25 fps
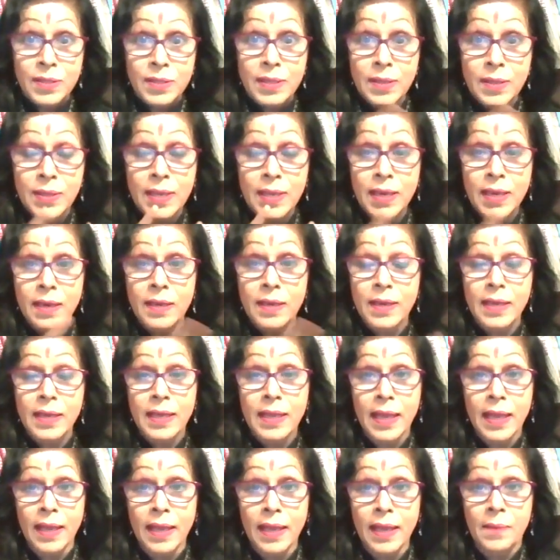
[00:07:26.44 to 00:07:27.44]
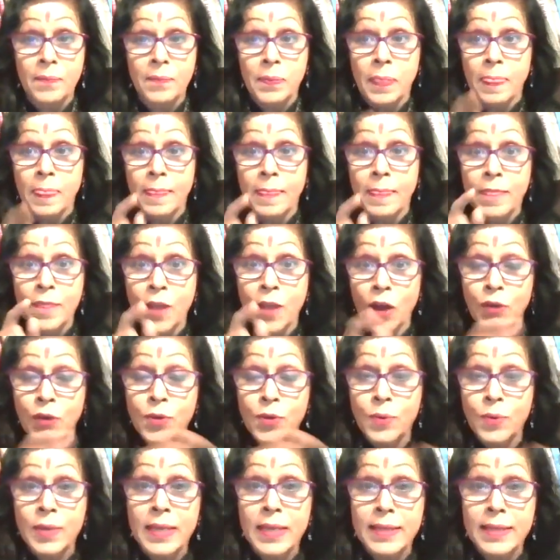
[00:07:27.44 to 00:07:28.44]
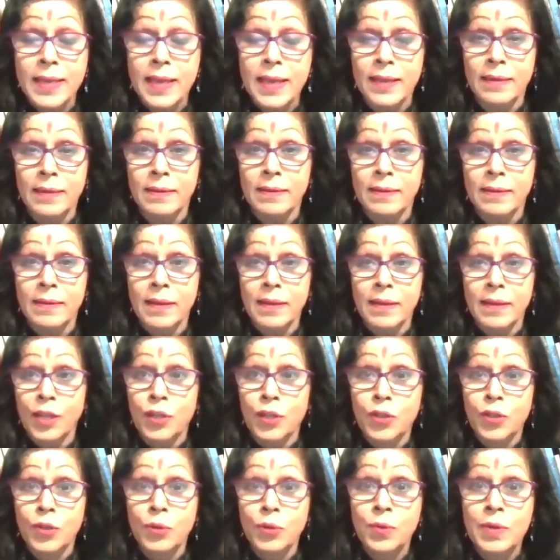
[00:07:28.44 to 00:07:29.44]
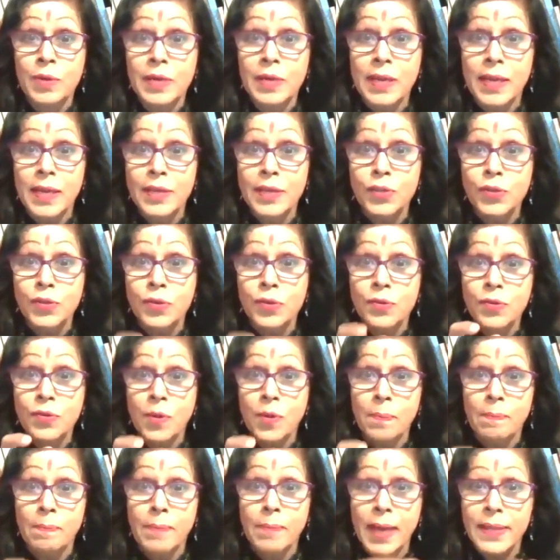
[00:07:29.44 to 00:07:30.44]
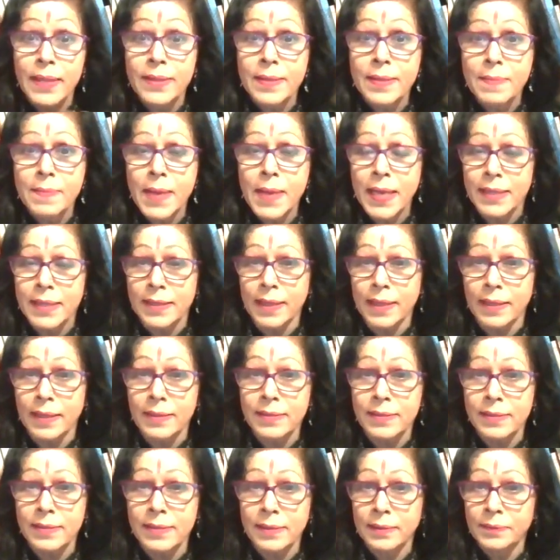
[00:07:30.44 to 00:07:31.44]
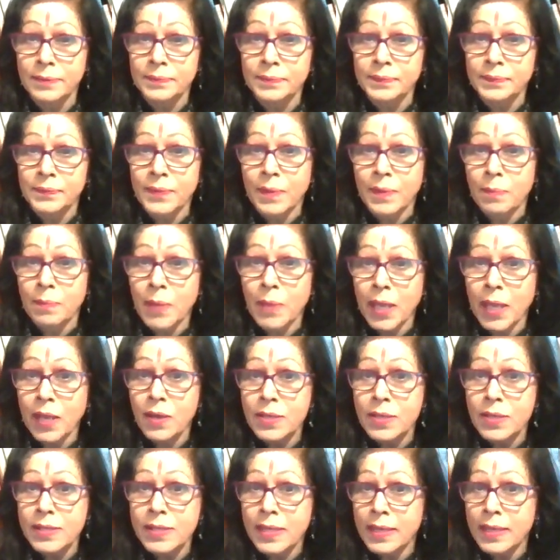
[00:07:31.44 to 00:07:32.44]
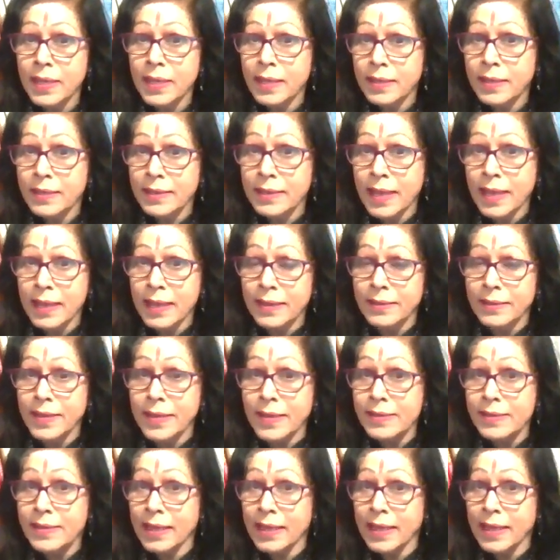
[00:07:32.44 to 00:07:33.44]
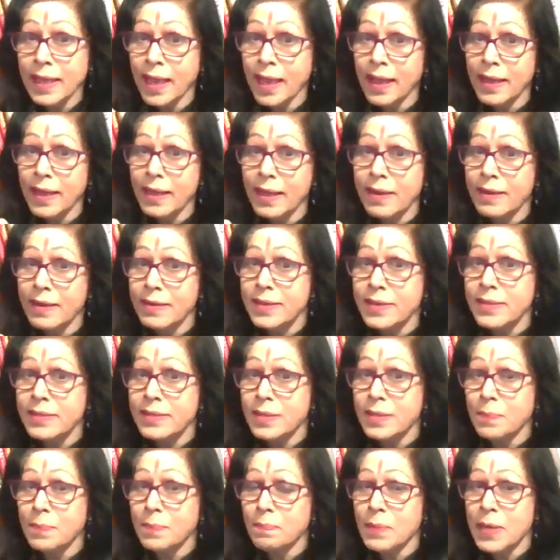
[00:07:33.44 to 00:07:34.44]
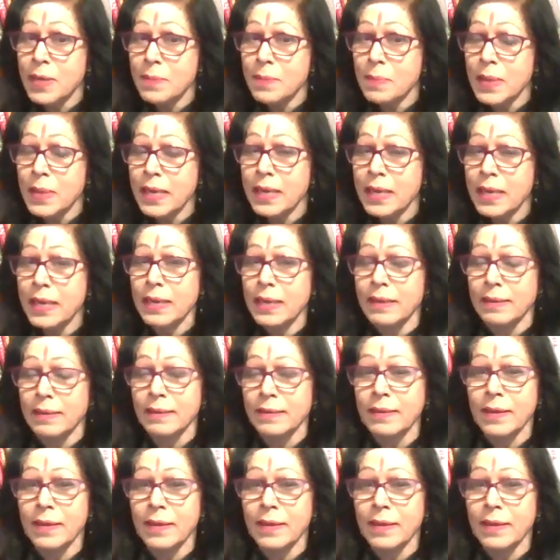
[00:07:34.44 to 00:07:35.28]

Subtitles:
Here again, not only that, you need to know mathematics, because there's again a discipline behind